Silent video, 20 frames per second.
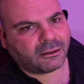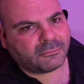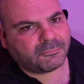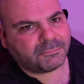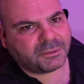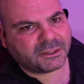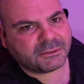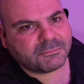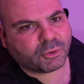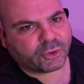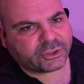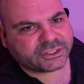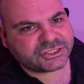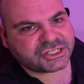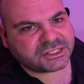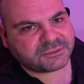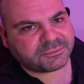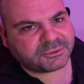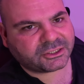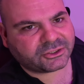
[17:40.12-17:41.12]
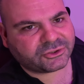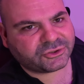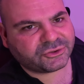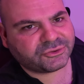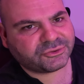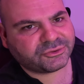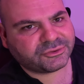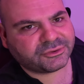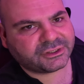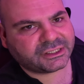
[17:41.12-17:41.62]
big boy
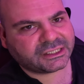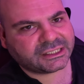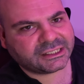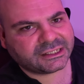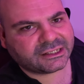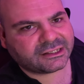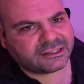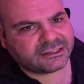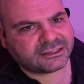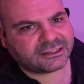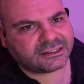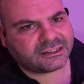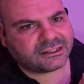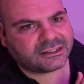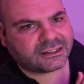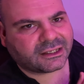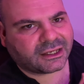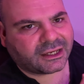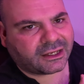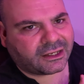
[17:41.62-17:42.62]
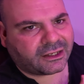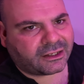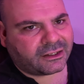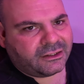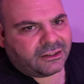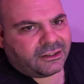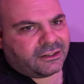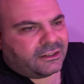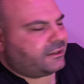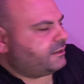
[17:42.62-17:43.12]
GPU here, the
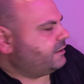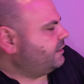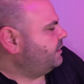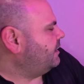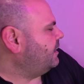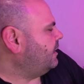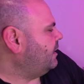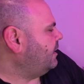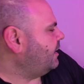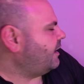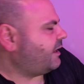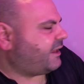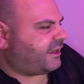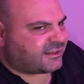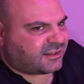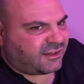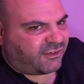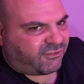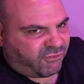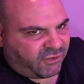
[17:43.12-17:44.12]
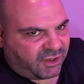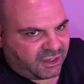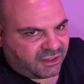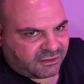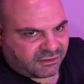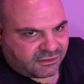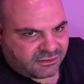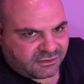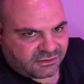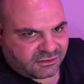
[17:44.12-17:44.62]

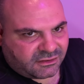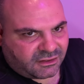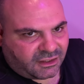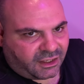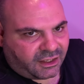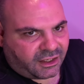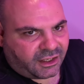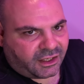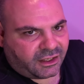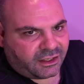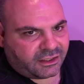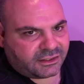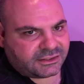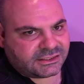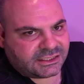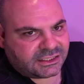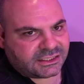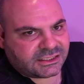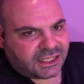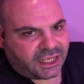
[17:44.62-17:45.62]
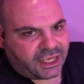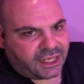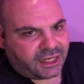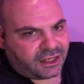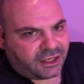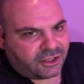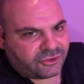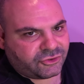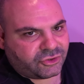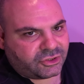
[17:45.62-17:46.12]
XFX
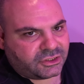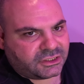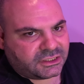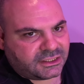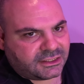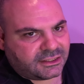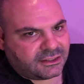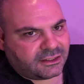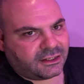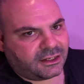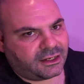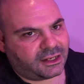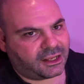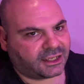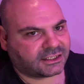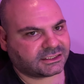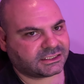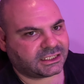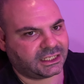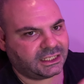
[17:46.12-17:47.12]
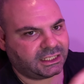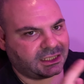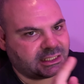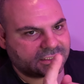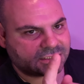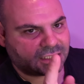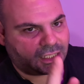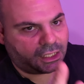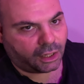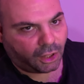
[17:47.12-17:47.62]
6800 XT
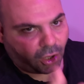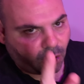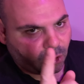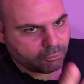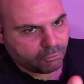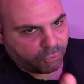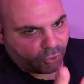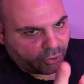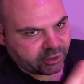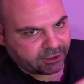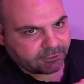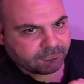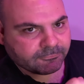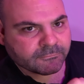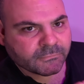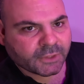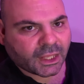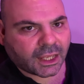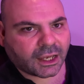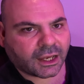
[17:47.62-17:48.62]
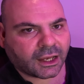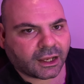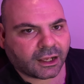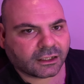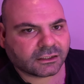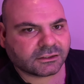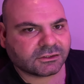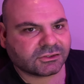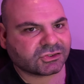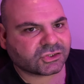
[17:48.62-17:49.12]
is a long boy,
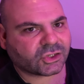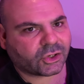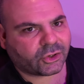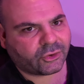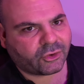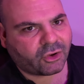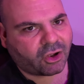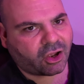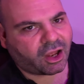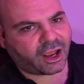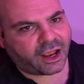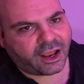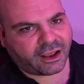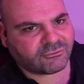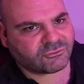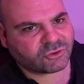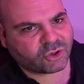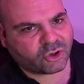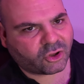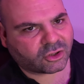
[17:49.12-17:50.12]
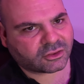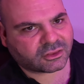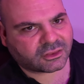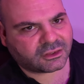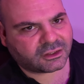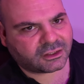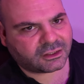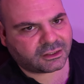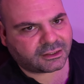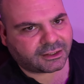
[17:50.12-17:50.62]
so I haven't got
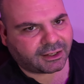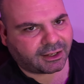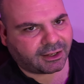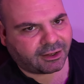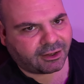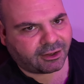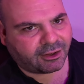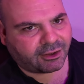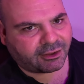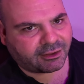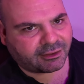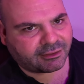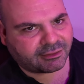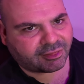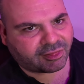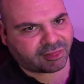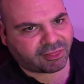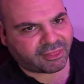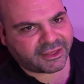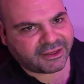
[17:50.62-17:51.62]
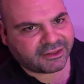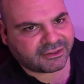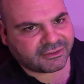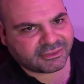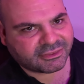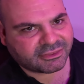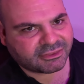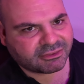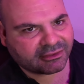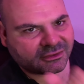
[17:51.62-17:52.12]
the
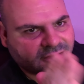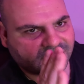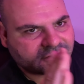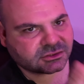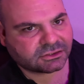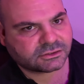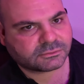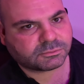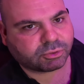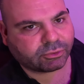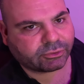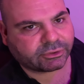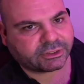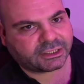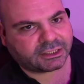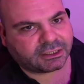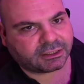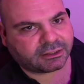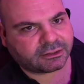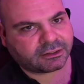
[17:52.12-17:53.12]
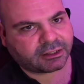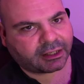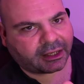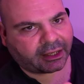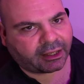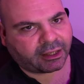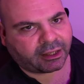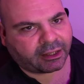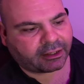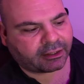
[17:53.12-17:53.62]
length to put in
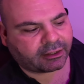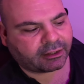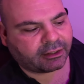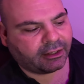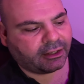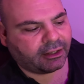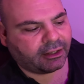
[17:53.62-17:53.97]
a